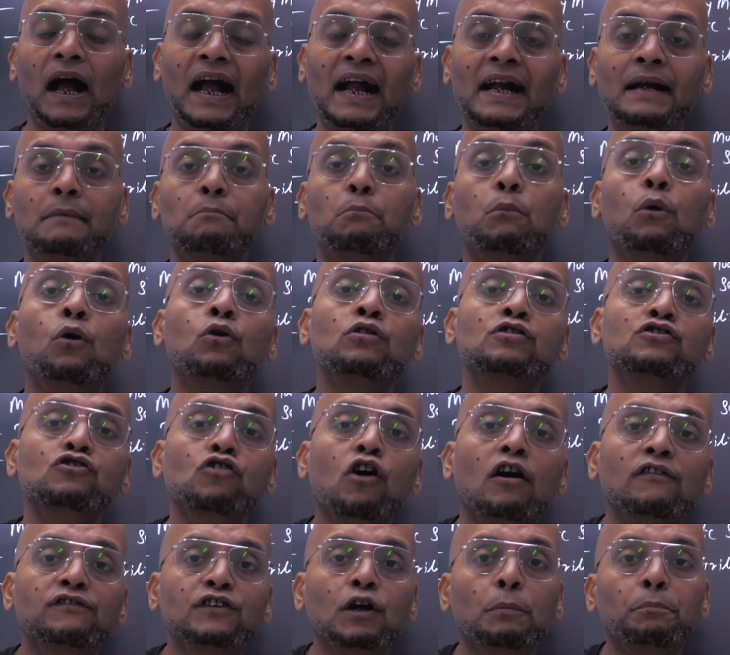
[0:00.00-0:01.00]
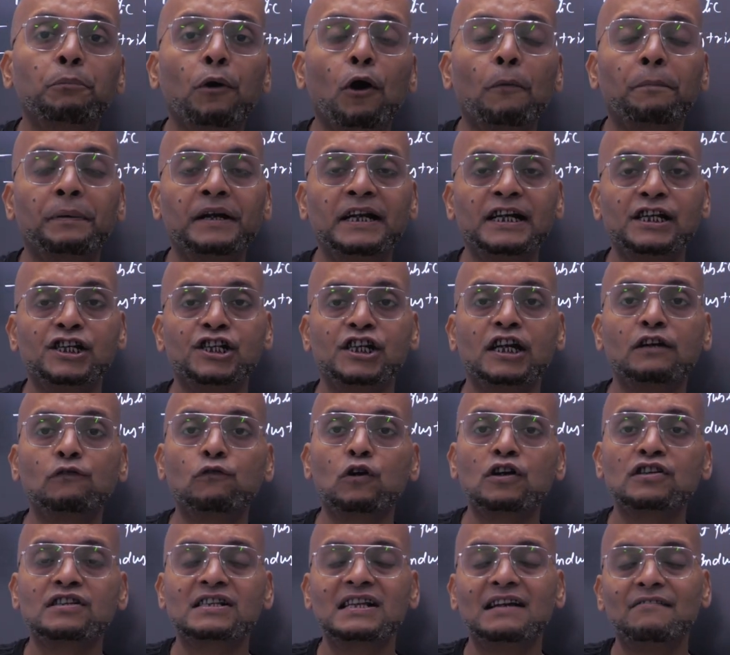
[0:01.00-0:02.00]
Eh, most of the population
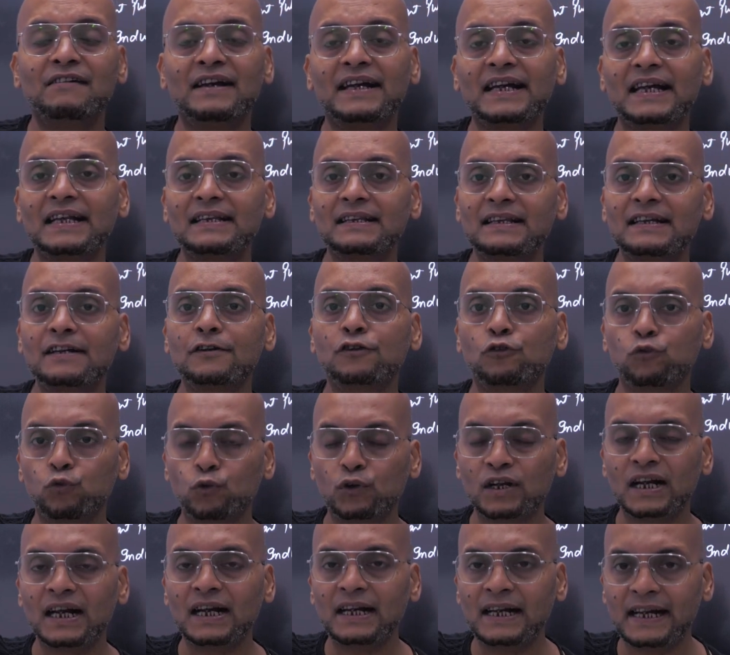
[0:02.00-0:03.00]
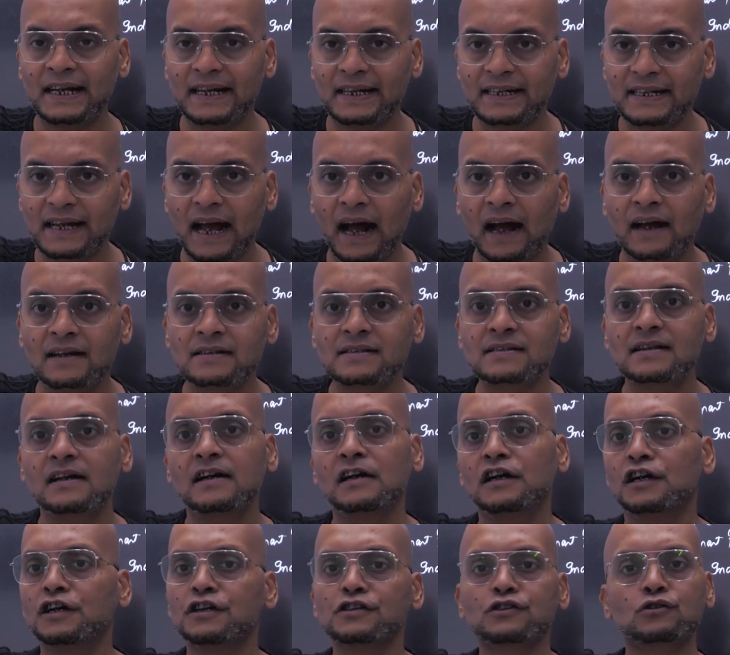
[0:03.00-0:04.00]
was living in the rural areas,
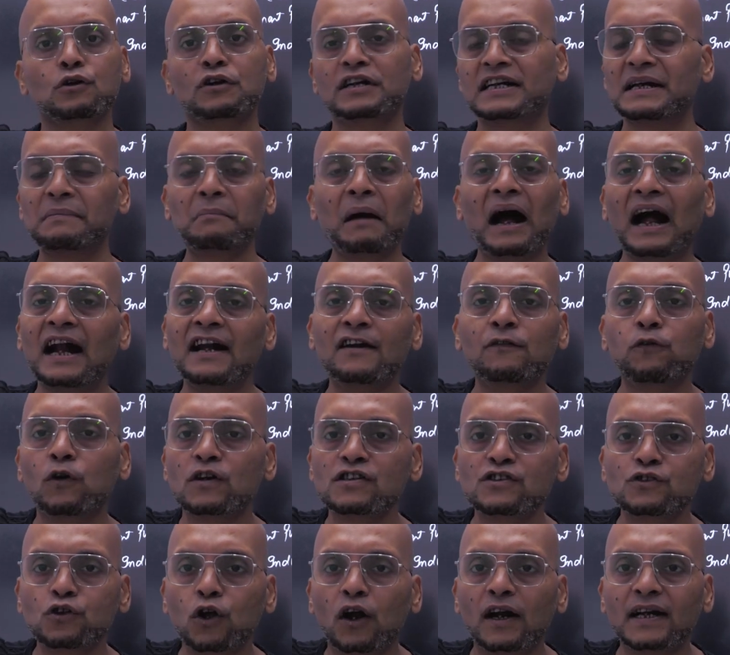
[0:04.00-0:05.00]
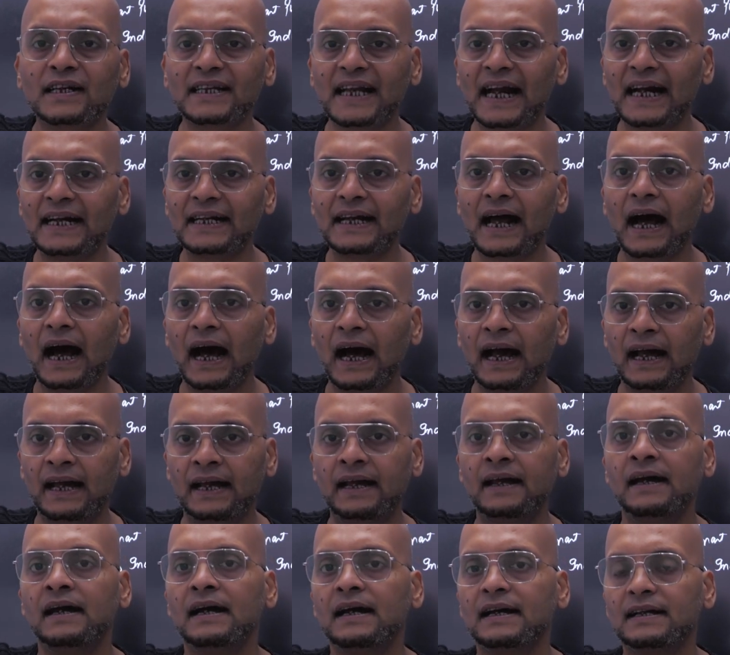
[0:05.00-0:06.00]
so demand was not that
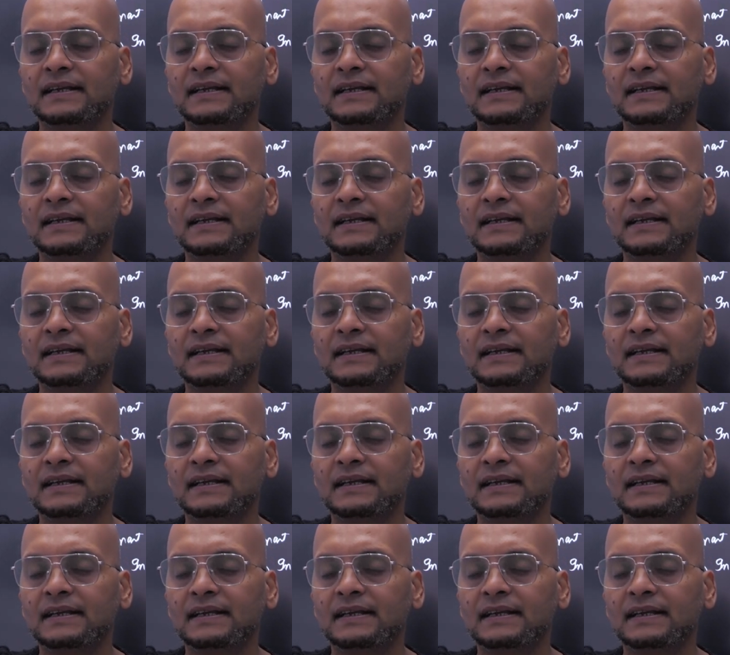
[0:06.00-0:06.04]
high.